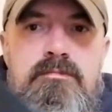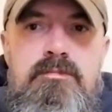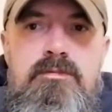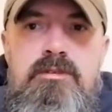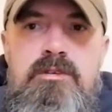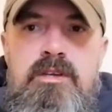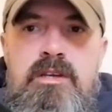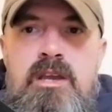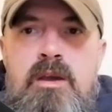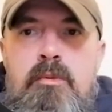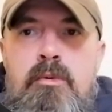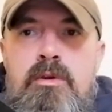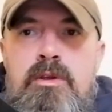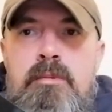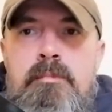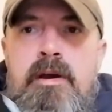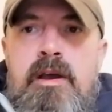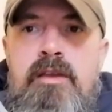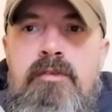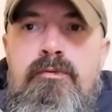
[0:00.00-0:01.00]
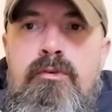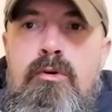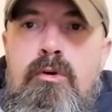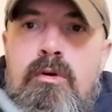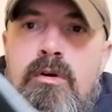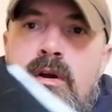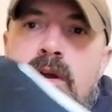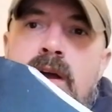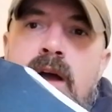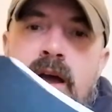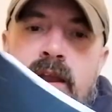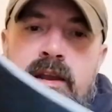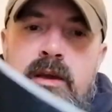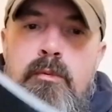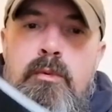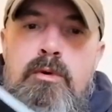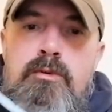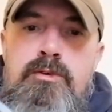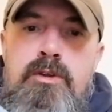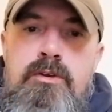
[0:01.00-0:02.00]
you get what you pay for, and it
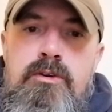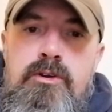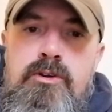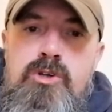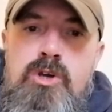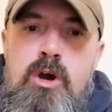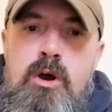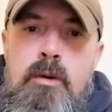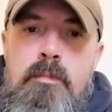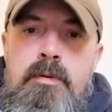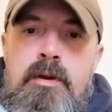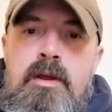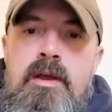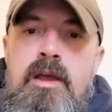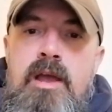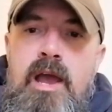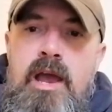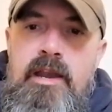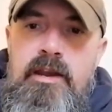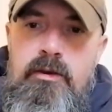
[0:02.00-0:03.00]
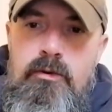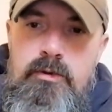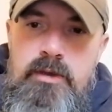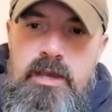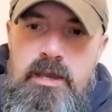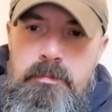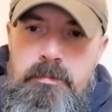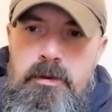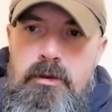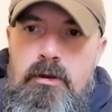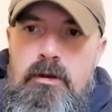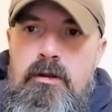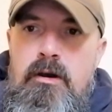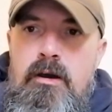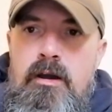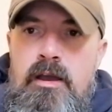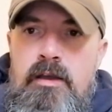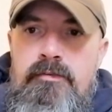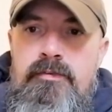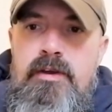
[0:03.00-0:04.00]
will do the job, and it will keep you
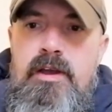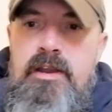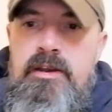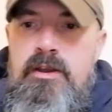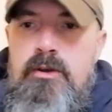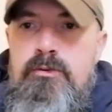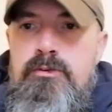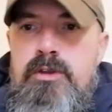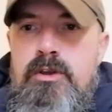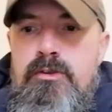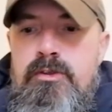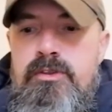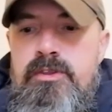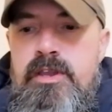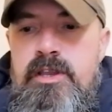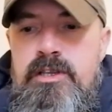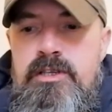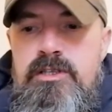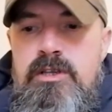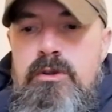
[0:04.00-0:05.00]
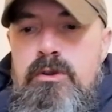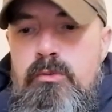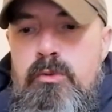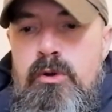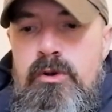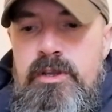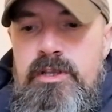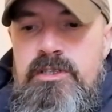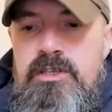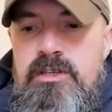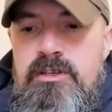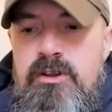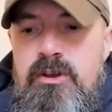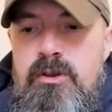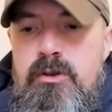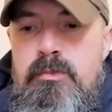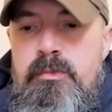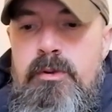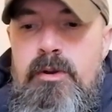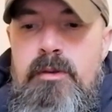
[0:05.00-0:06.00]
alive, and it will do the things that you want it to
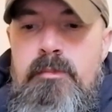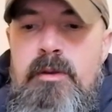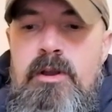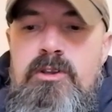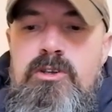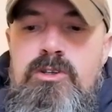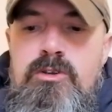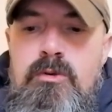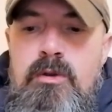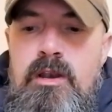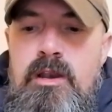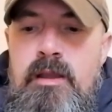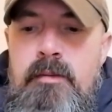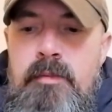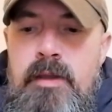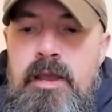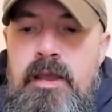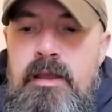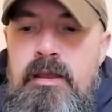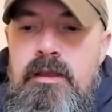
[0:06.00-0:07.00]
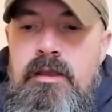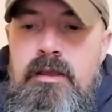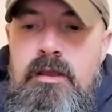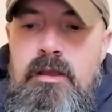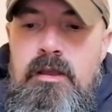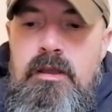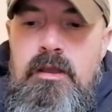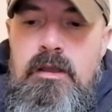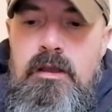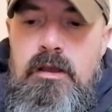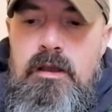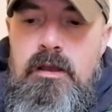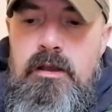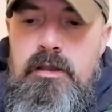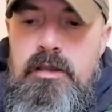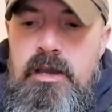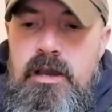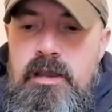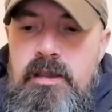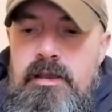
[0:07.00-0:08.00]
do pretty much to a limit.
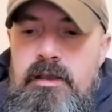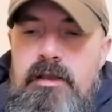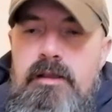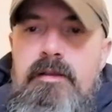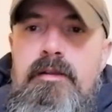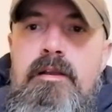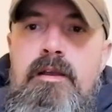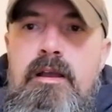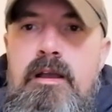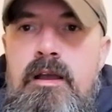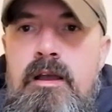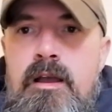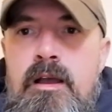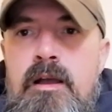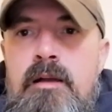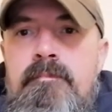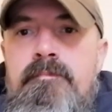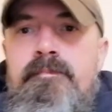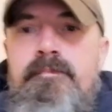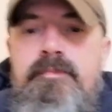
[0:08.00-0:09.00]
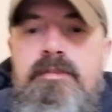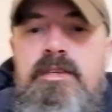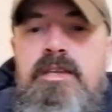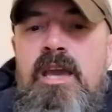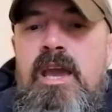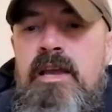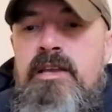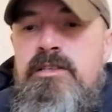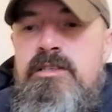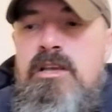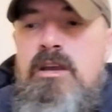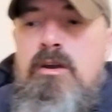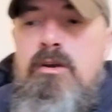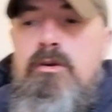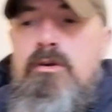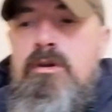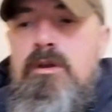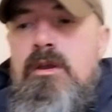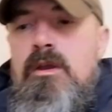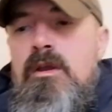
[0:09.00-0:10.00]
Okay,
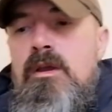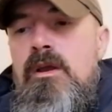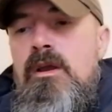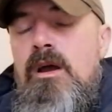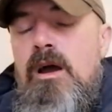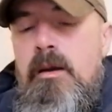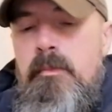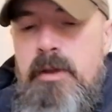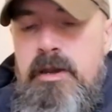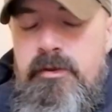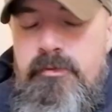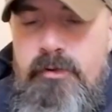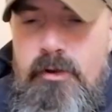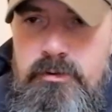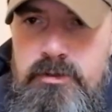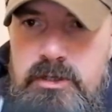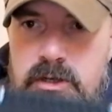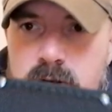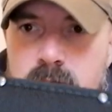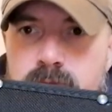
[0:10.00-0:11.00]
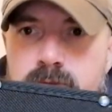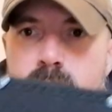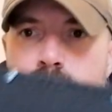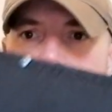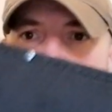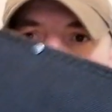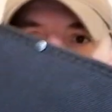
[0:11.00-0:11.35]
so if I was going to rate